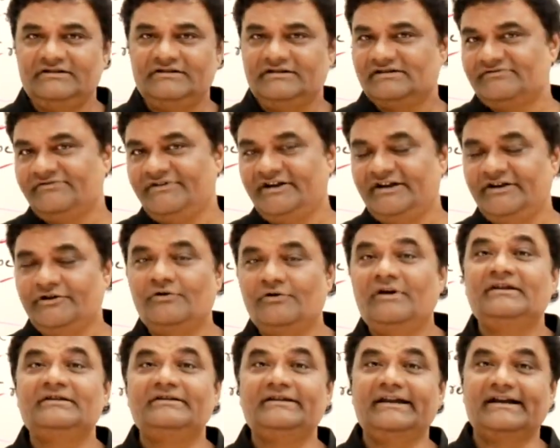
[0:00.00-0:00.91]
in this
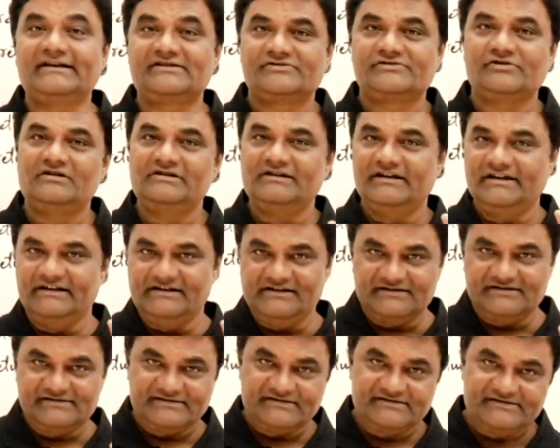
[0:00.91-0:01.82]
video and that's all
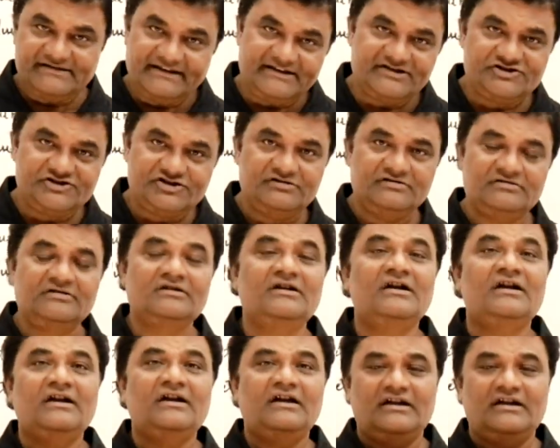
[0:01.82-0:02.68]
in this section.